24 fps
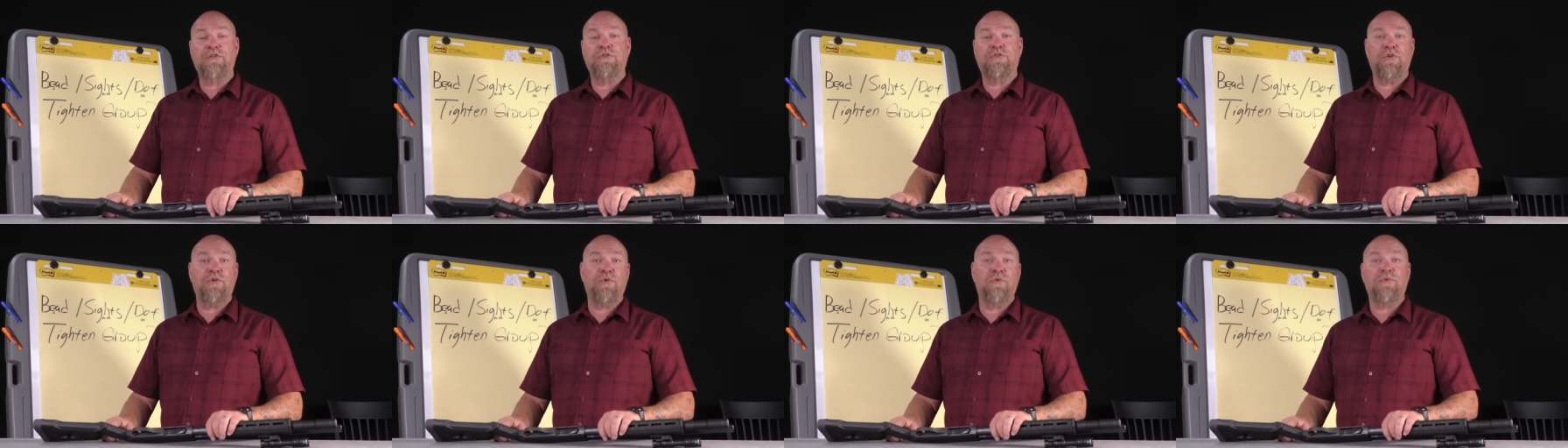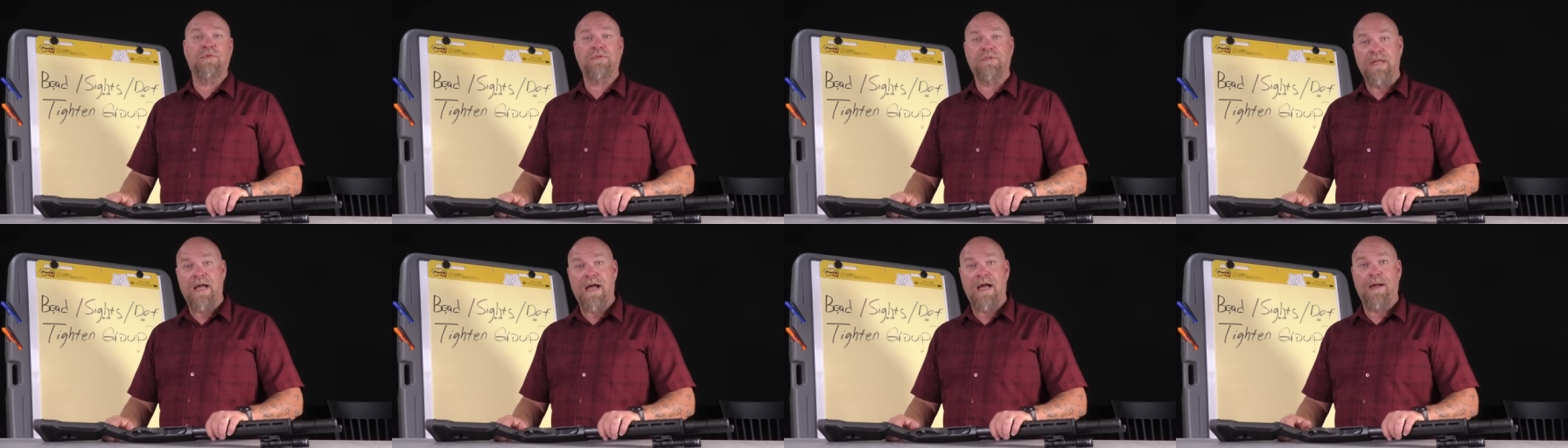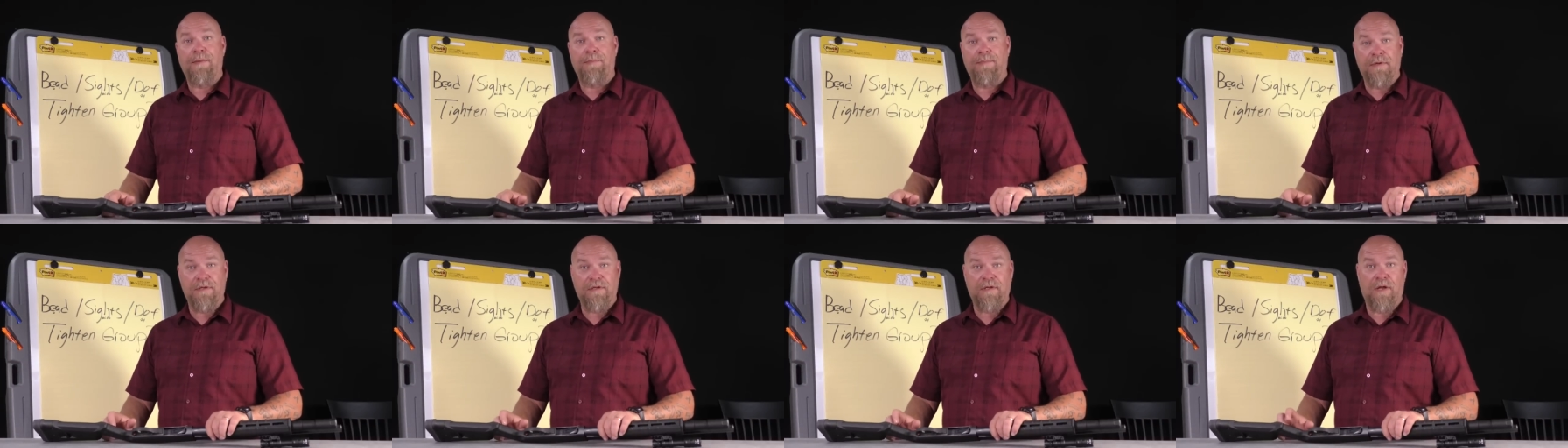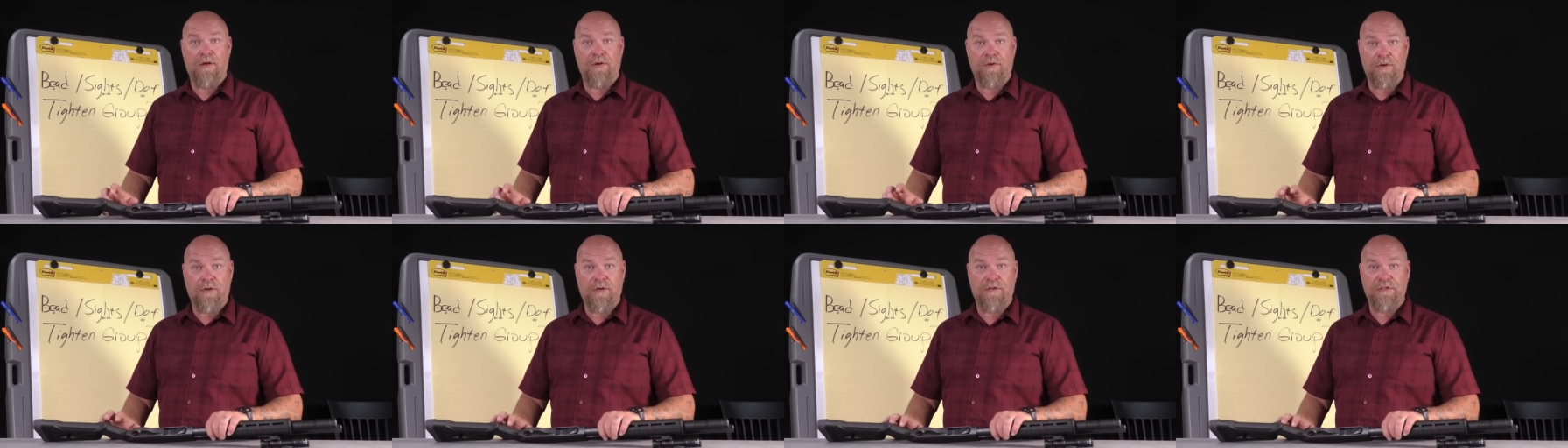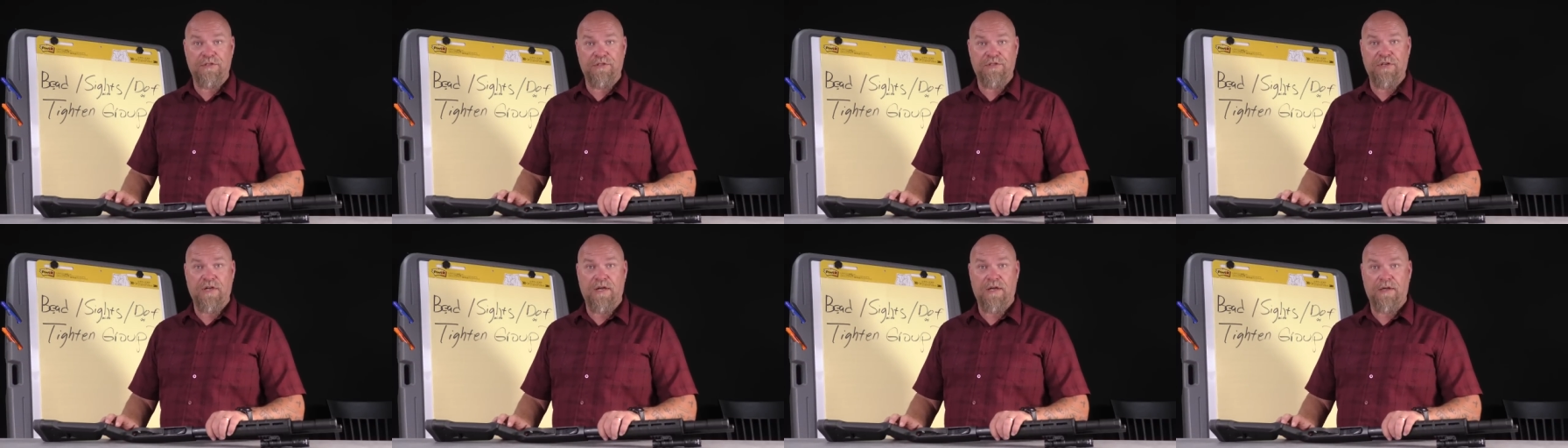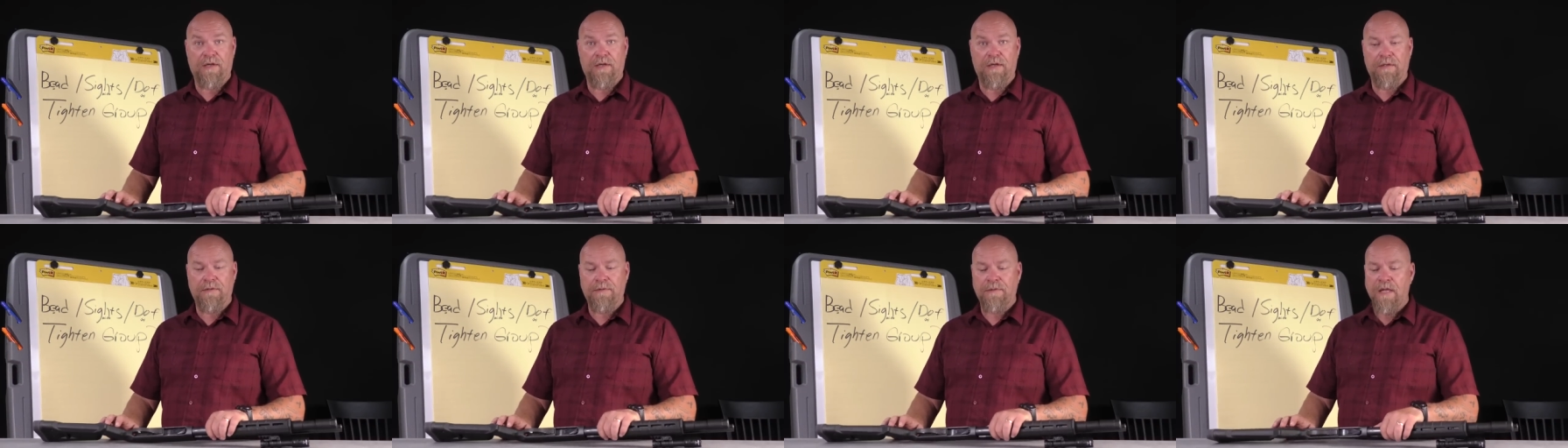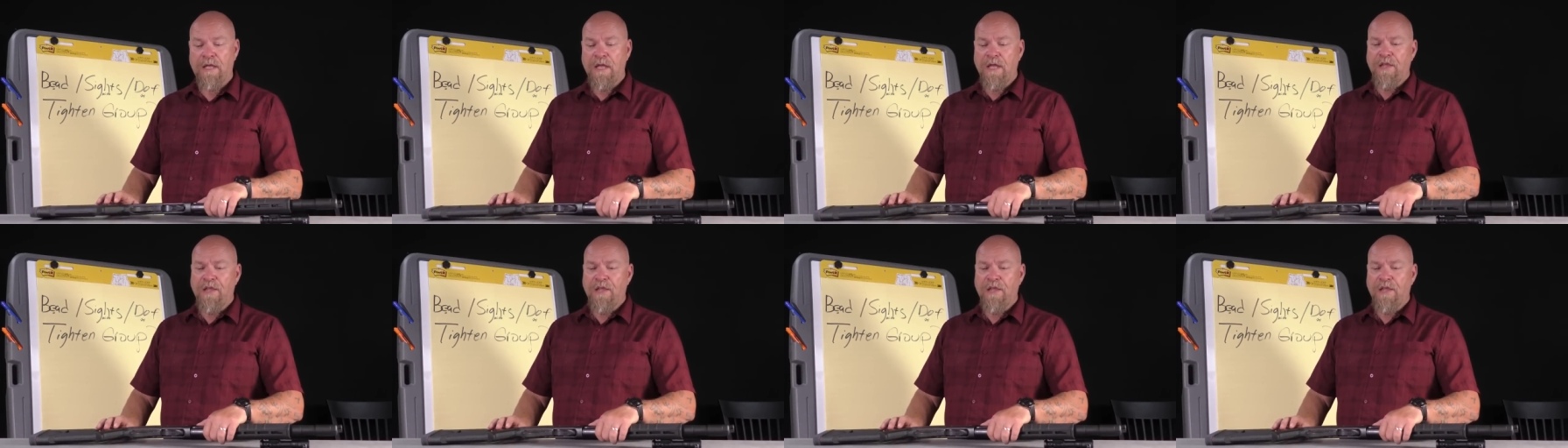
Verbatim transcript: Do not belong on a shotgun.